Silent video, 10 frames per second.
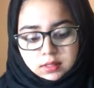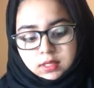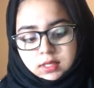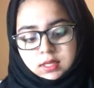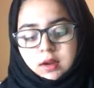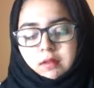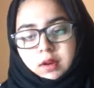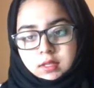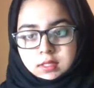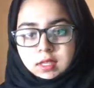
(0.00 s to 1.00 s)

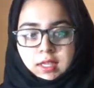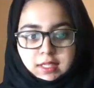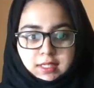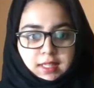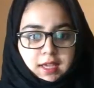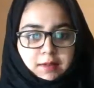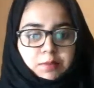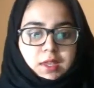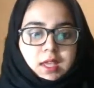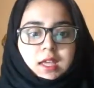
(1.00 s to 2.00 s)
etc. So you can see that.
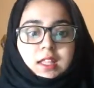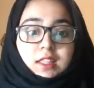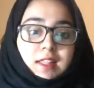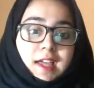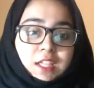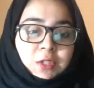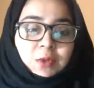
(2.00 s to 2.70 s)
The last